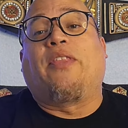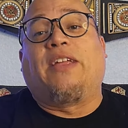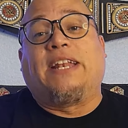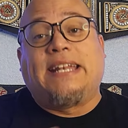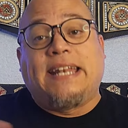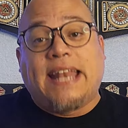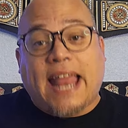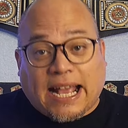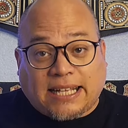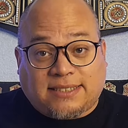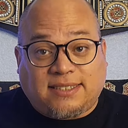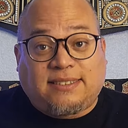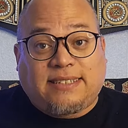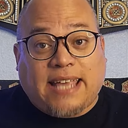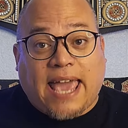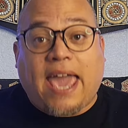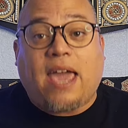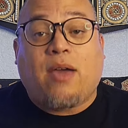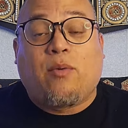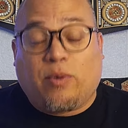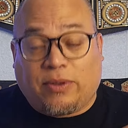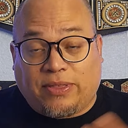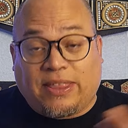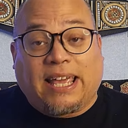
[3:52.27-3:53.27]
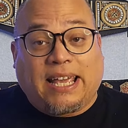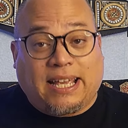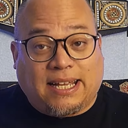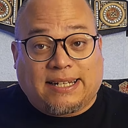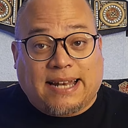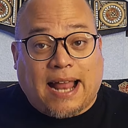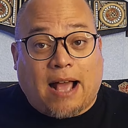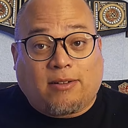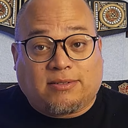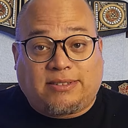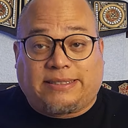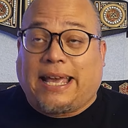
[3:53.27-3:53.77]
the next day when they
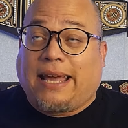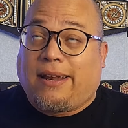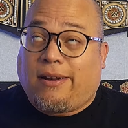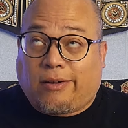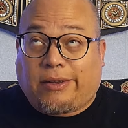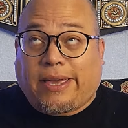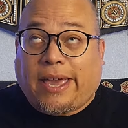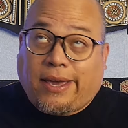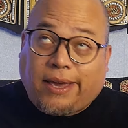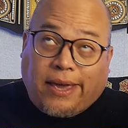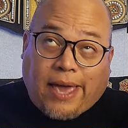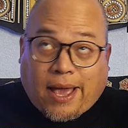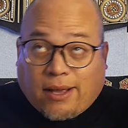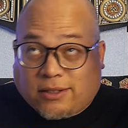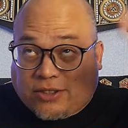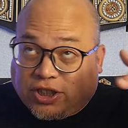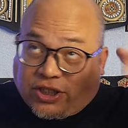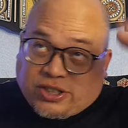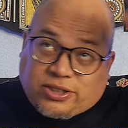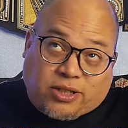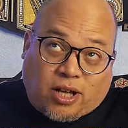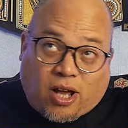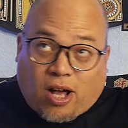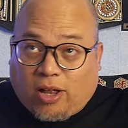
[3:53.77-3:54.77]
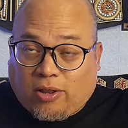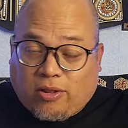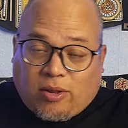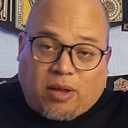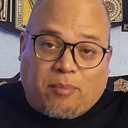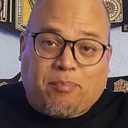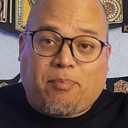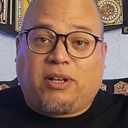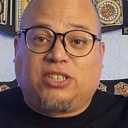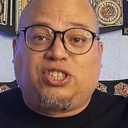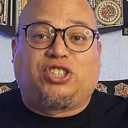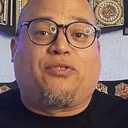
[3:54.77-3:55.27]
announced that, okay, yeah, just all
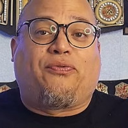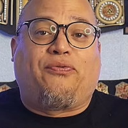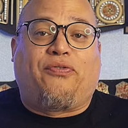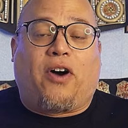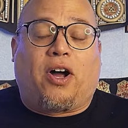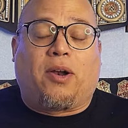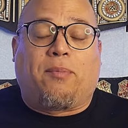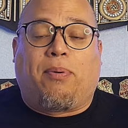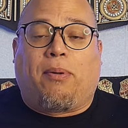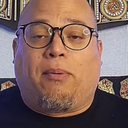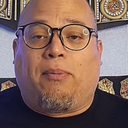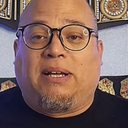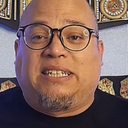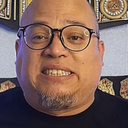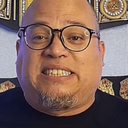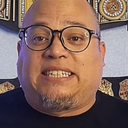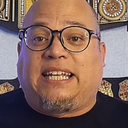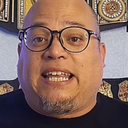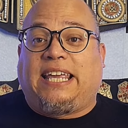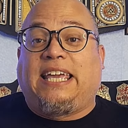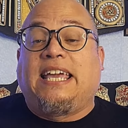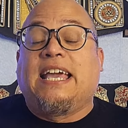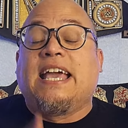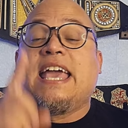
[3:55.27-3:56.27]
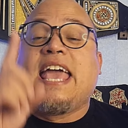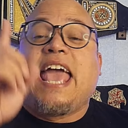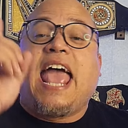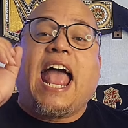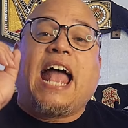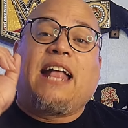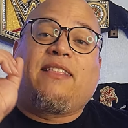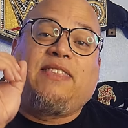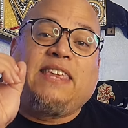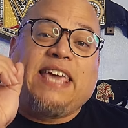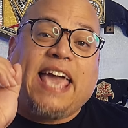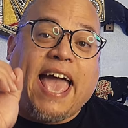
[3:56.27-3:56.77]
a bunch of fun publicity,
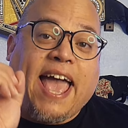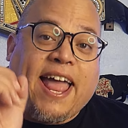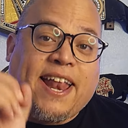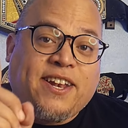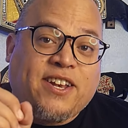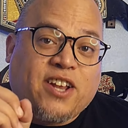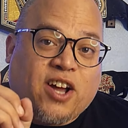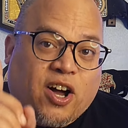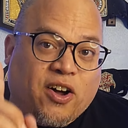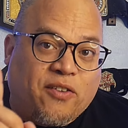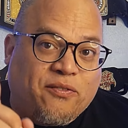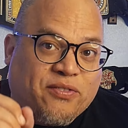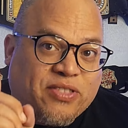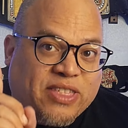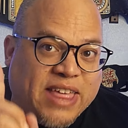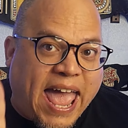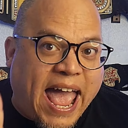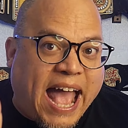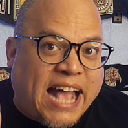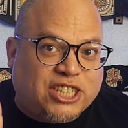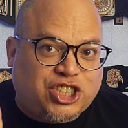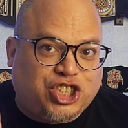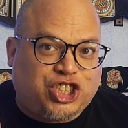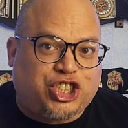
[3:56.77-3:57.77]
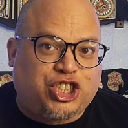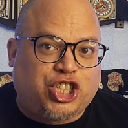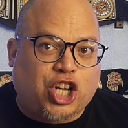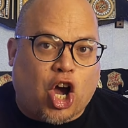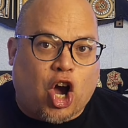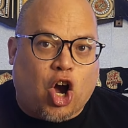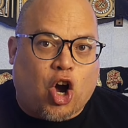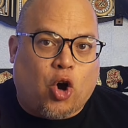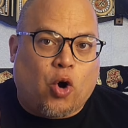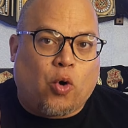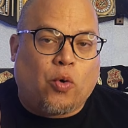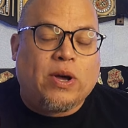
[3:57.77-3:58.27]
at the end of that
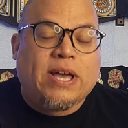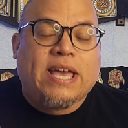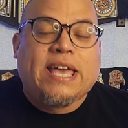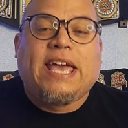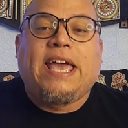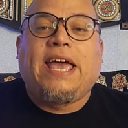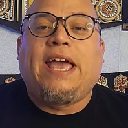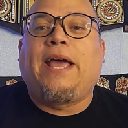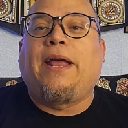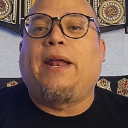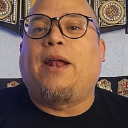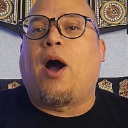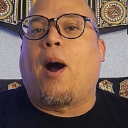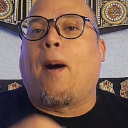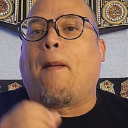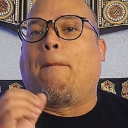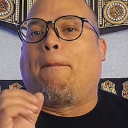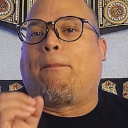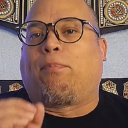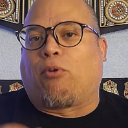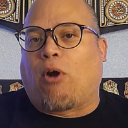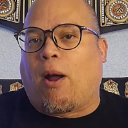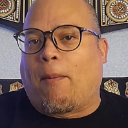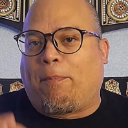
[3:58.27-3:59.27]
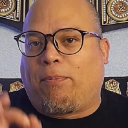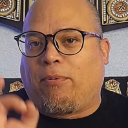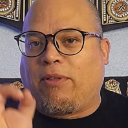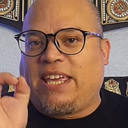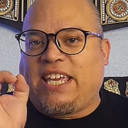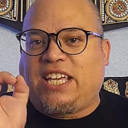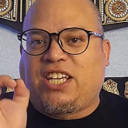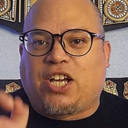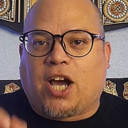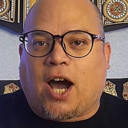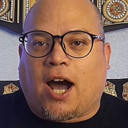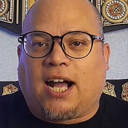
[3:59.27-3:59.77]
show, it
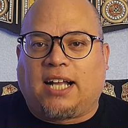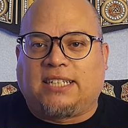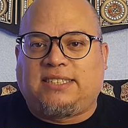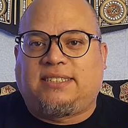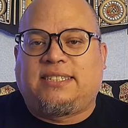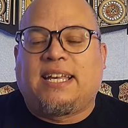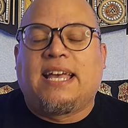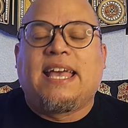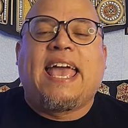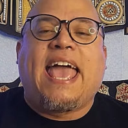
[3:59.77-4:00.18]
abruptly cuts